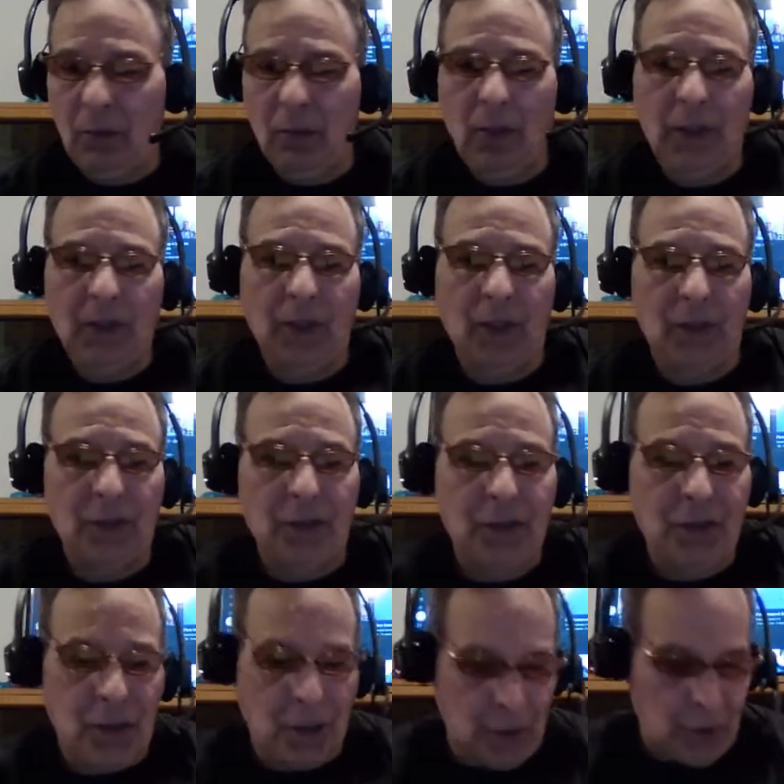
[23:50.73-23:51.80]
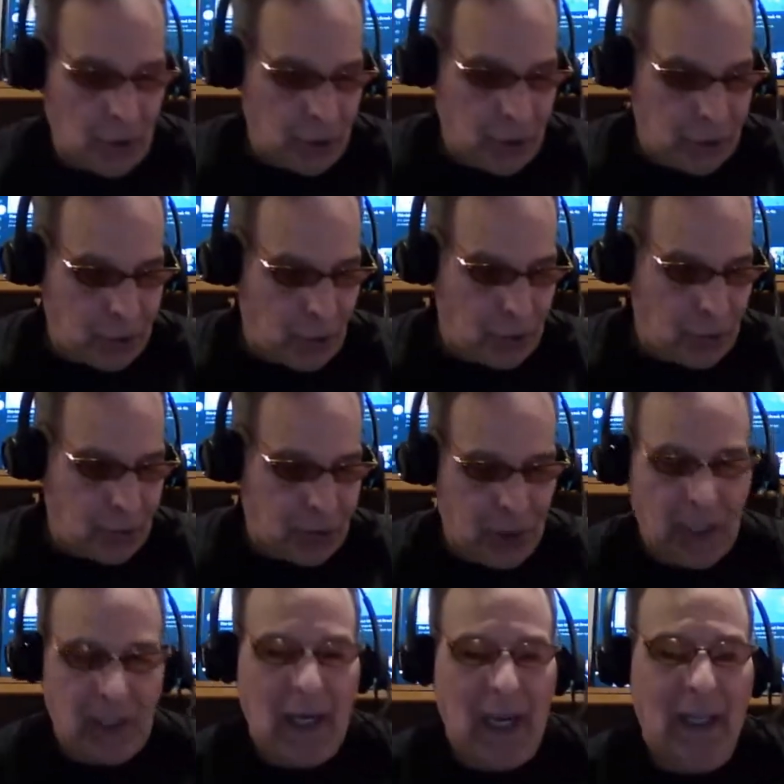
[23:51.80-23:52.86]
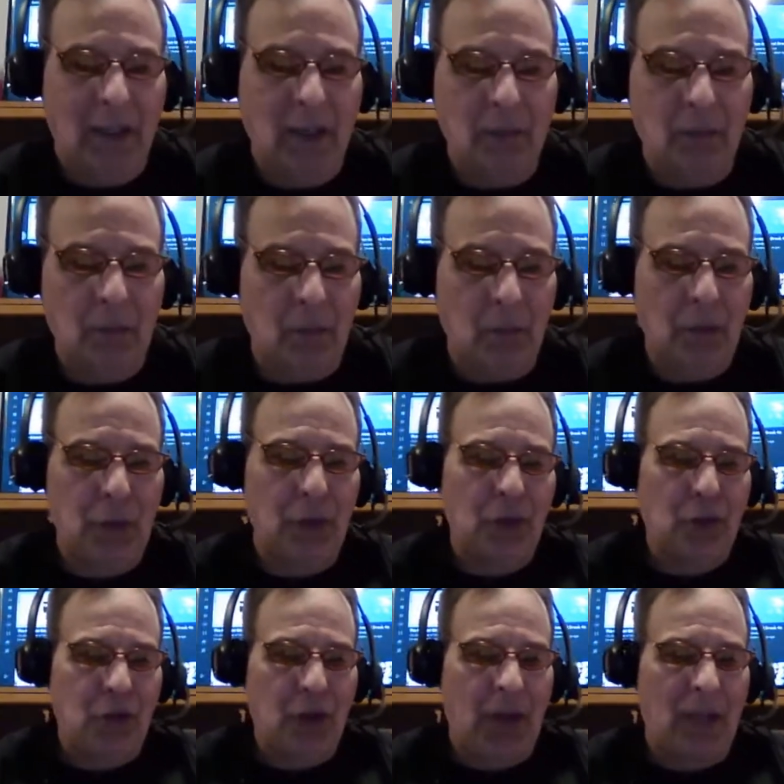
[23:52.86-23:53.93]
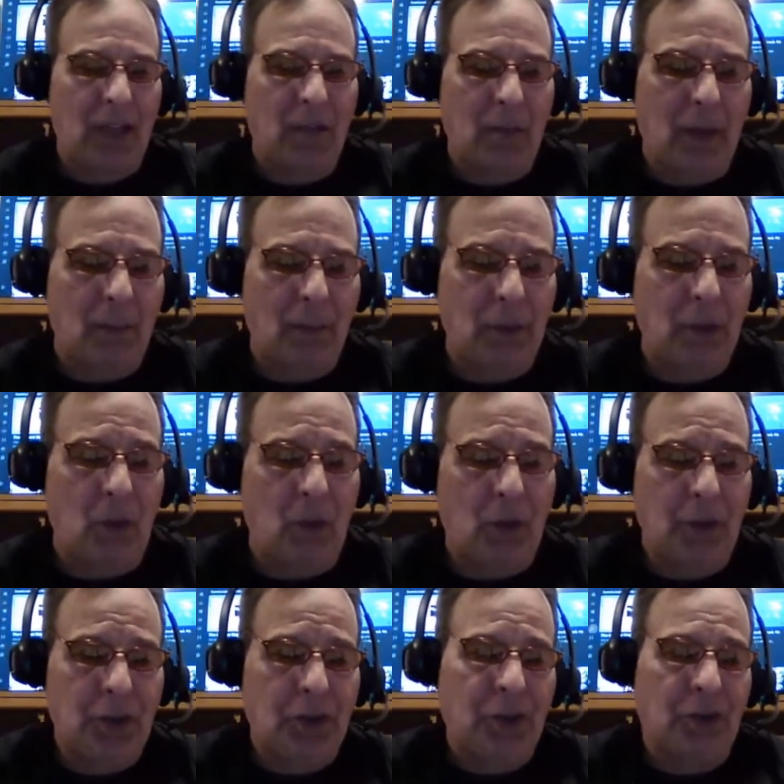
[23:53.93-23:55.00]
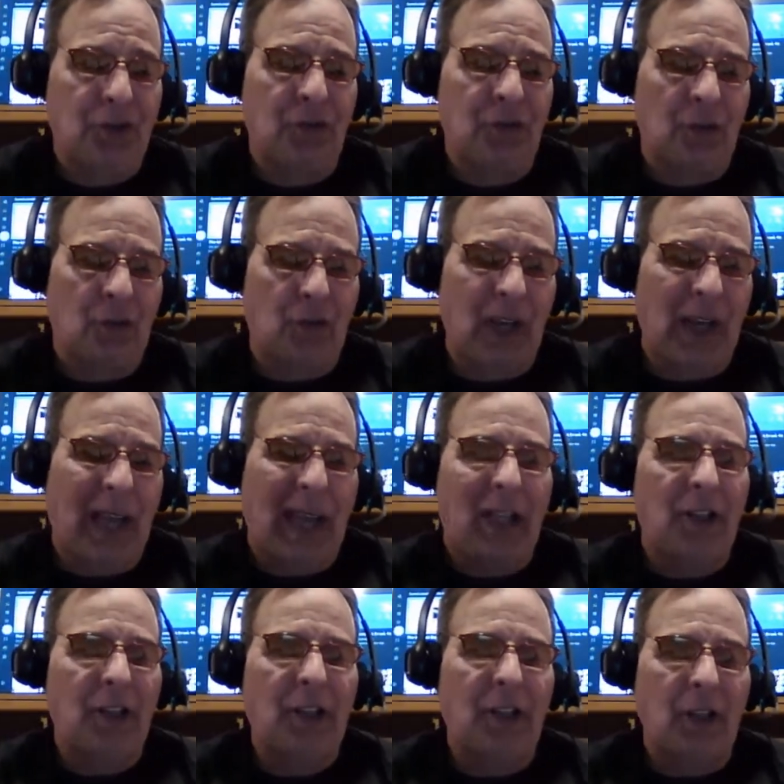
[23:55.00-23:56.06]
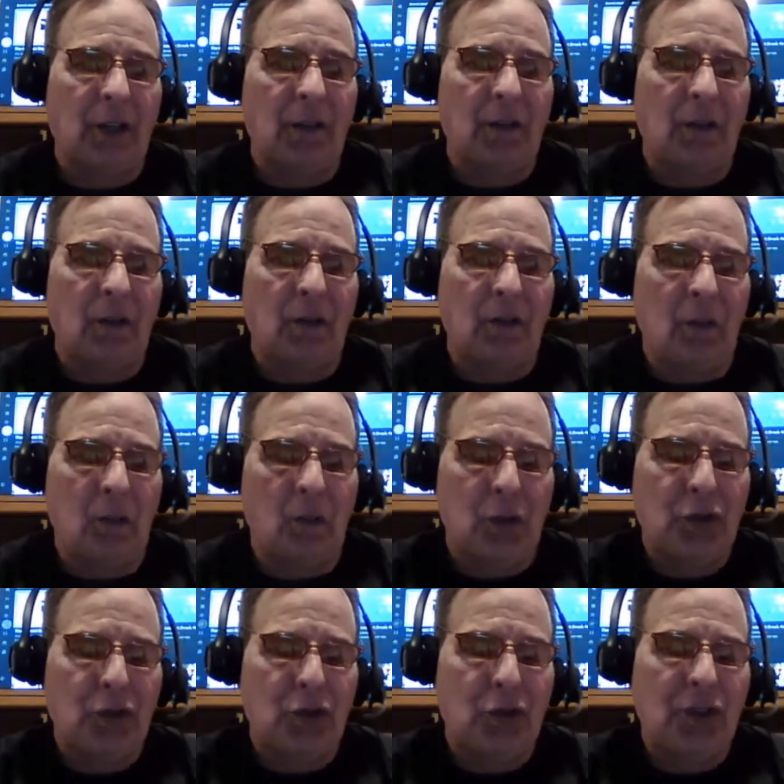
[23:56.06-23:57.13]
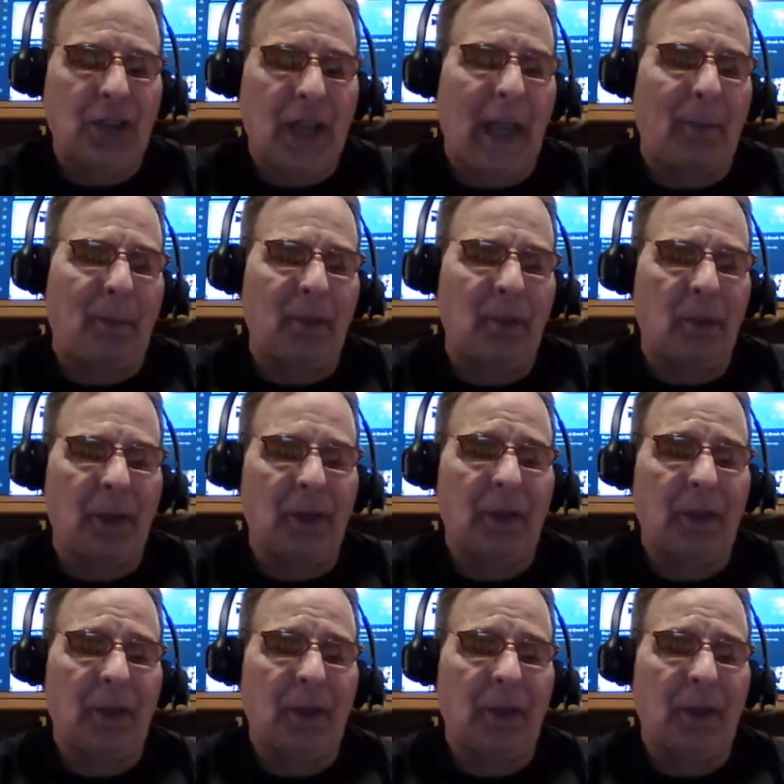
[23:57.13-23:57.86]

Well, this is so sad, Alan, what we just chatted about. But you know what? This is the reality of what's just happened.